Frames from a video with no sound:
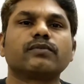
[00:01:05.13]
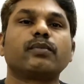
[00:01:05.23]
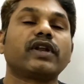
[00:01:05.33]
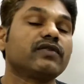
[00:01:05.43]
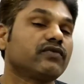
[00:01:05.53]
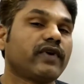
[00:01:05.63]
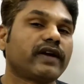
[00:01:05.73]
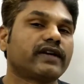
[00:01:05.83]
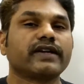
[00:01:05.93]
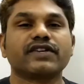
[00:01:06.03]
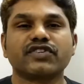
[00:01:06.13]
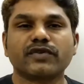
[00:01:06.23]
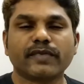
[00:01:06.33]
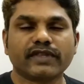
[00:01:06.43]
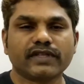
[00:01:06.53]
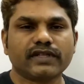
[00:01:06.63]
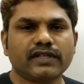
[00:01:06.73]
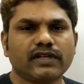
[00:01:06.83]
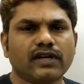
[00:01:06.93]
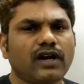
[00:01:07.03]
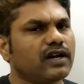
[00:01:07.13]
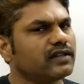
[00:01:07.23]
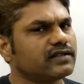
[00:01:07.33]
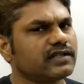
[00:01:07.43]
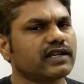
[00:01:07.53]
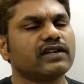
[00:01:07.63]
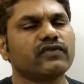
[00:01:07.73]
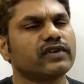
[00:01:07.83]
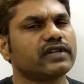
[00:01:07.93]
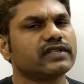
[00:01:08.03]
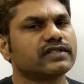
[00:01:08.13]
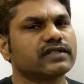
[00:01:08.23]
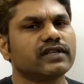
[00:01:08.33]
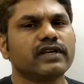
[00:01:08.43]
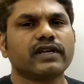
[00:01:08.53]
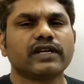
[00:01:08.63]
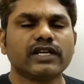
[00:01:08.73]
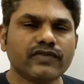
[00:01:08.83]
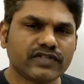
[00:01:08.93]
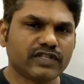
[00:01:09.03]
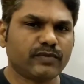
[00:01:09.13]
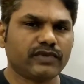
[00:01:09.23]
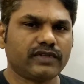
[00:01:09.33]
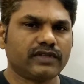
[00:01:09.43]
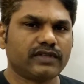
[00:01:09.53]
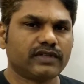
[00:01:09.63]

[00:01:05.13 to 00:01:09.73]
prime factorization method and the second one is division method.